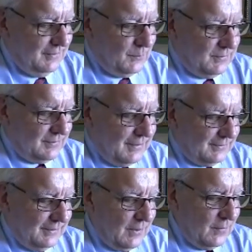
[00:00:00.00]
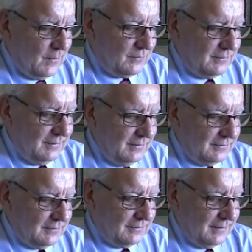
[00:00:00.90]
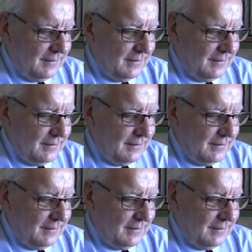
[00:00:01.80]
results in our own cities.